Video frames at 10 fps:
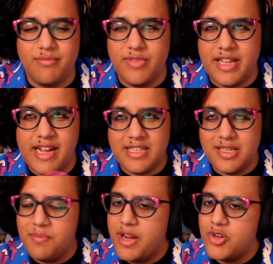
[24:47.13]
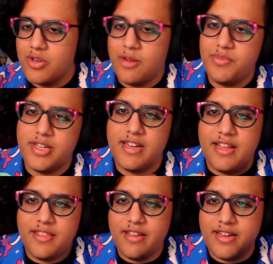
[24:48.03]
last major update
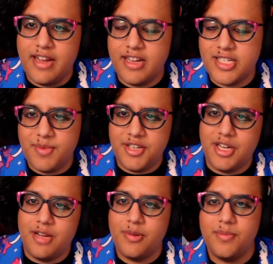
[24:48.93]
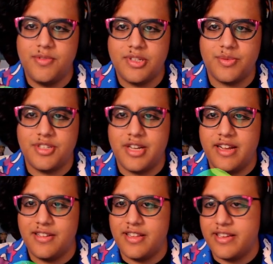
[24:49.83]
I think I had to my chat bubbles, which I
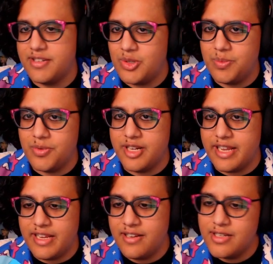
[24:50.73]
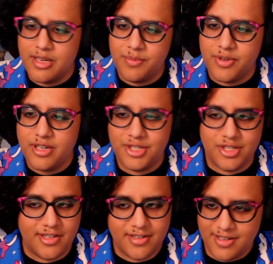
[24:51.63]
had in like 2.8, I'm pretty
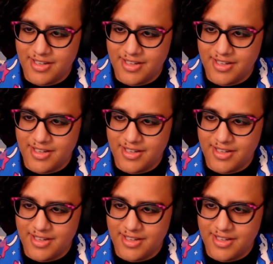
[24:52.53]
sure.